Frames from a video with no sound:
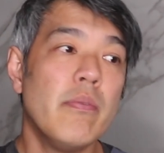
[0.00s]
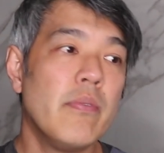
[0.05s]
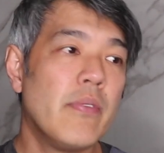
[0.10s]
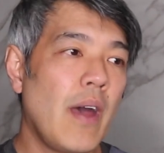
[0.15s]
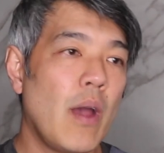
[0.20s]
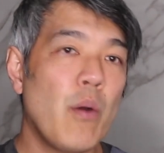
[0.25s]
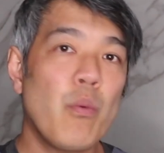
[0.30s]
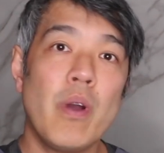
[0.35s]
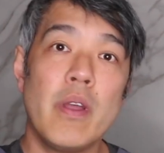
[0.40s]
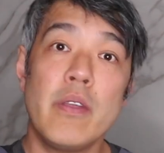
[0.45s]

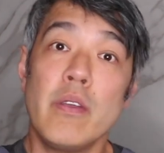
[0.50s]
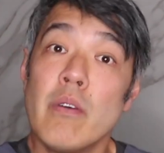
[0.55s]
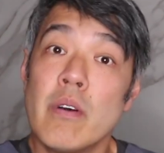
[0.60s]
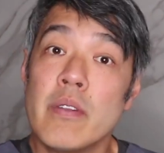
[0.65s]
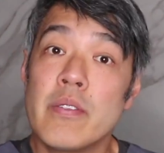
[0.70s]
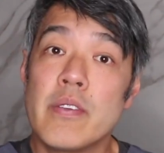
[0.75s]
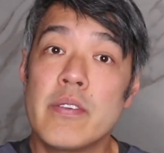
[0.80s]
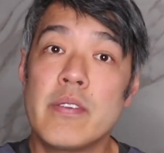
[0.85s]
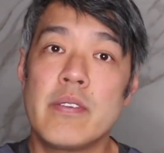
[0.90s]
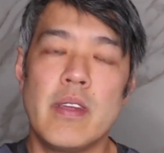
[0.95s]
that way you
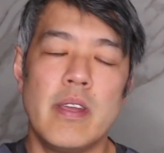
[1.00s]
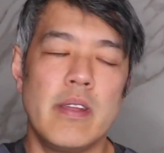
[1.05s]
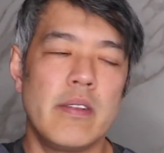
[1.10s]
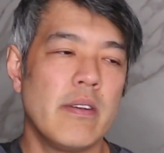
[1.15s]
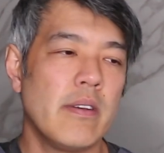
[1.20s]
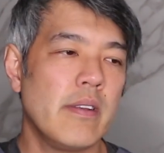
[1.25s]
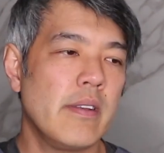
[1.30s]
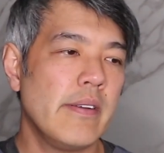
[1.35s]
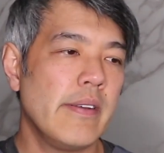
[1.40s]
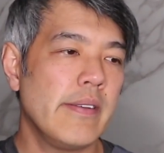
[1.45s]
understand,
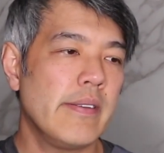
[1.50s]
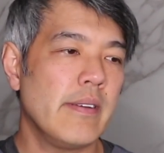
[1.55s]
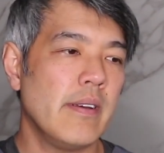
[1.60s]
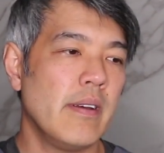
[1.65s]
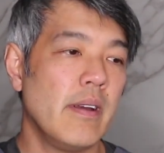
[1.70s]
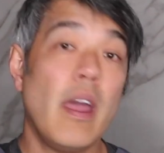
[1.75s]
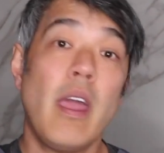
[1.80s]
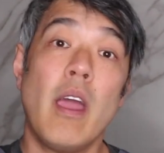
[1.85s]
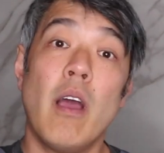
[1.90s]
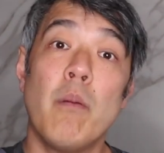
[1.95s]
I guess,
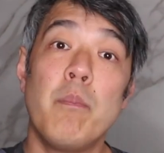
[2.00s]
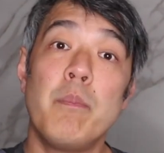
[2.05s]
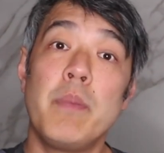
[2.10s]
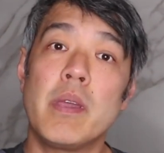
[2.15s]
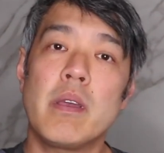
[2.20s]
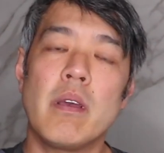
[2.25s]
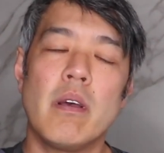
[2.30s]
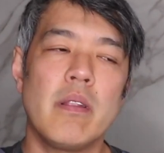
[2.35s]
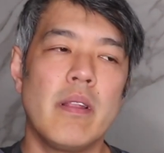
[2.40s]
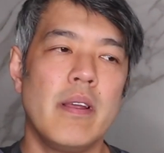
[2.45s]
uh, how
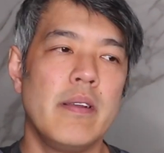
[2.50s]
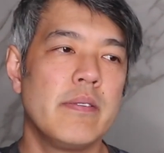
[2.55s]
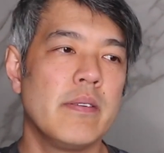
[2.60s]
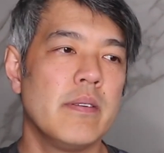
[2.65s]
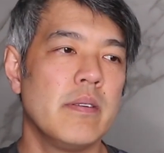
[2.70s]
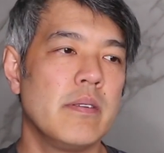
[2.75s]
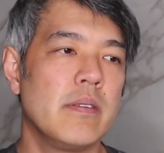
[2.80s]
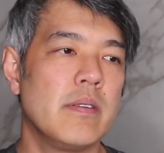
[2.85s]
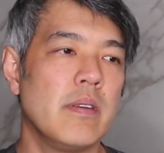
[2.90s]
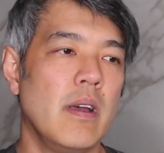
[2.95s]
pico
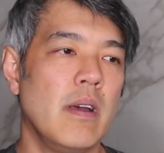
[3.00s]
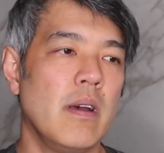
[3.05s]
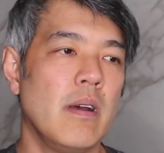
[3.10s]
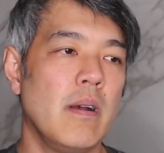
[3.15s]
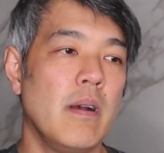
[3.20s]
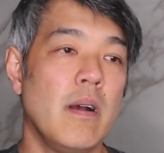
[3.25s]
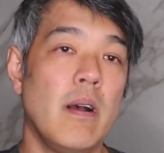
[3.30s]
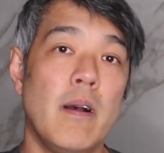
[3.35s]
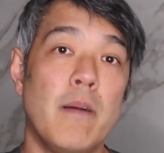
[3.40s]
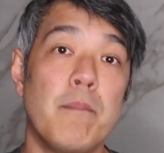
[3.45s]
lasers, uh,
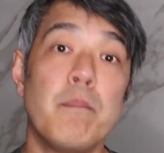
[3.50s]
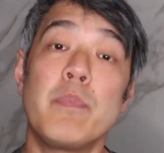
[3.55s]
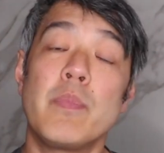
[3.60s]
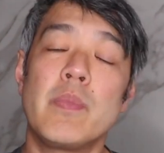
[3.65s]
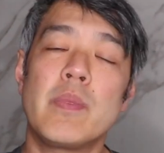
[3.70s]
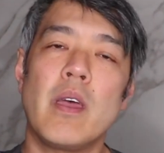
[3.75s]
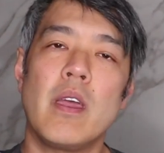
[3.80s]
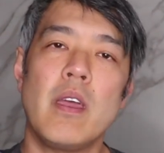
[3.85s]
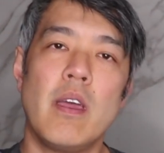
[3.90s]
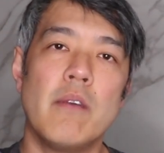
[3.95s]
uh,
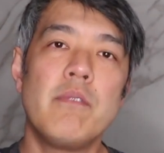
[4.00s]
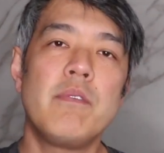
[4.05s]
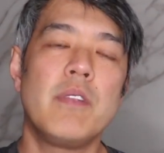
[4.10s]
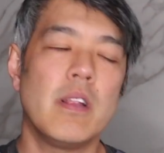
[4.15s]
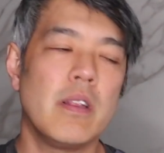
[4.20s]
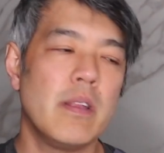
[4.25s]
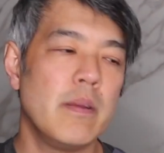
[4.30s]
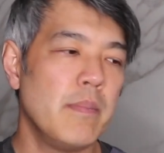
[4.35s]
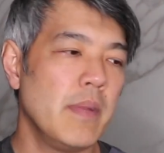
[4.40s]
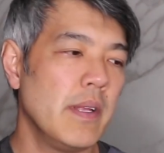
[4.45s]
they have
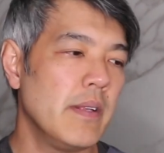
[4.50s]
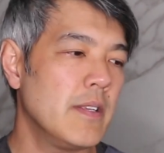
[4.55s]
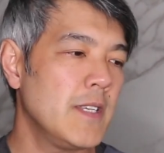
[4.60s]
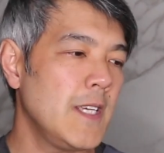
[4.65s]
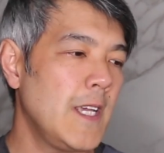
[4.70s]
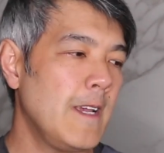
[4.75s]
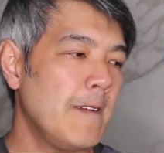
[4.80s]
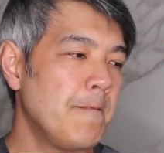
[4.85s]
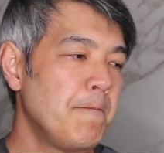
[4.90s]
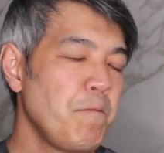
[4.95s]
their limits,
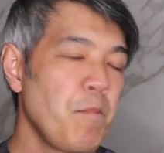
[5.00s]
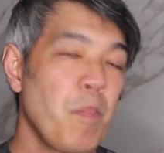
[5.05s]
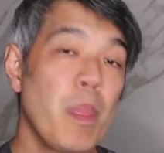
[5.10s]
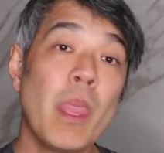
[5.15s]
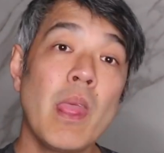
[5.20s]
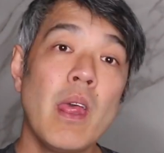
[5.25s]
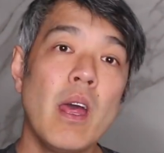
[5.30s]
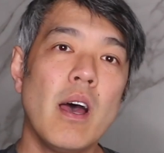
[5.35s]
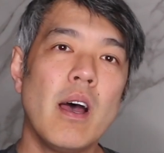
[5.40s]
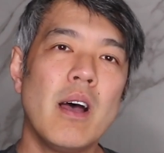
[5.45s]
yeah?
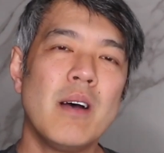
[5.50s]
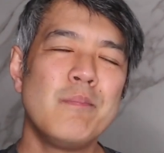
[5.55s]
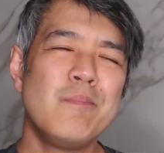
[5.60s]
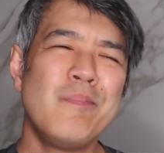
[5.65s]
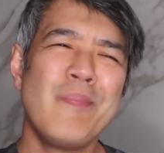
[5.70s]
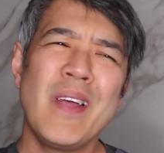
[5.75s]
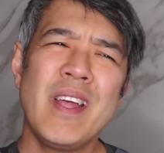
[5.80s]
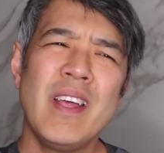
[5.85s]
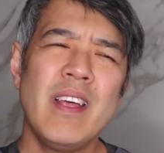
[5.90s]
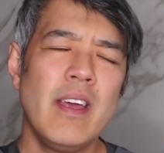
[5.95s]

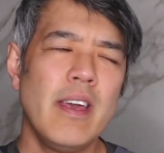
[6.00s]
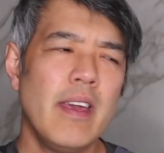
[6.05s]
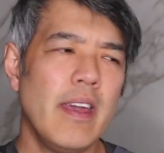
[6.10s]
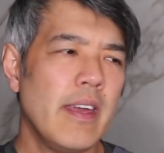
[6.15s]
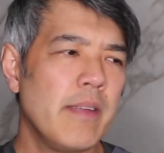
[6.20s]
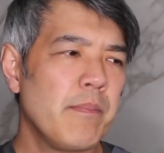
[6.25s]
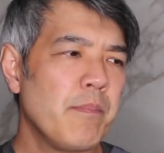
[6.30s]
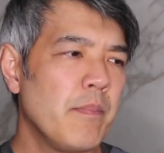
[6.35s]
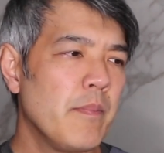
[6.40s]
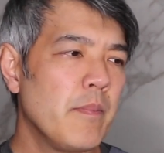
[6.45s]
Um,
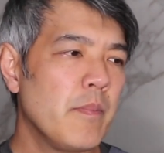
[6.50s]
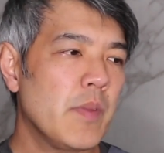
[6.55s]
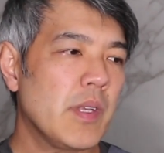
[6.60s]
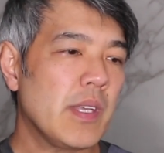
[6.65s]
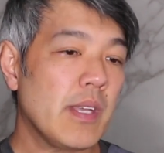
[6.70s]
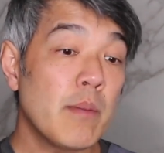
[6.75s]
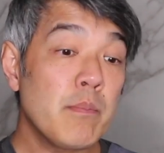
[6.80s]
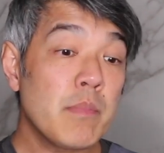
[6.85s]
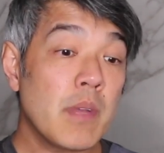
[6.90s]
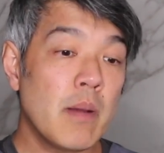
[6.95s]
and
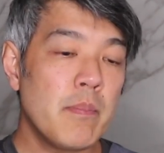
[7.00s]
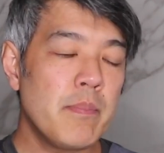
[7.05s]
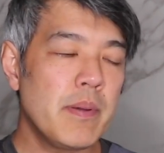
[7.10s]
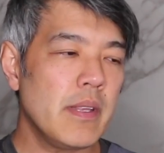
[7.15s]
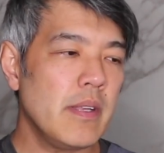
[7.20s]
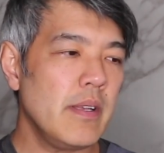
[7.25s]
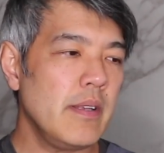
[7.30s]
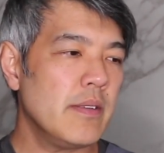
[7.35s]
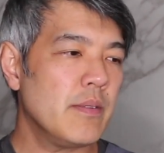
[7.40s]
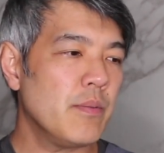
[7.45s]
some
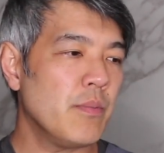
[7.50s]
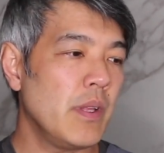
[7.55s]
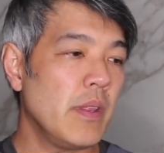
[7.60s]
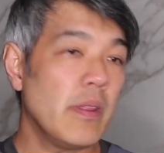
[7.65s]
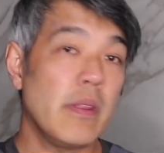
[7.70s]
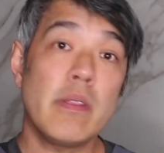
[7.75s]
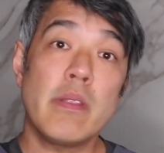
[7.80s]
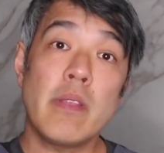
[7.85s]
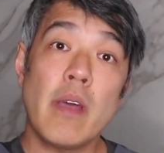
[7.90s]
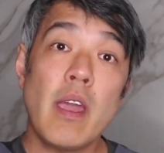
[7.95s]
companies,
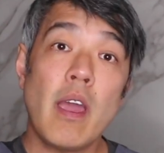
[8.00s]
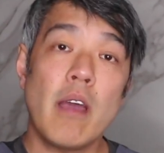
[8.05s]
when they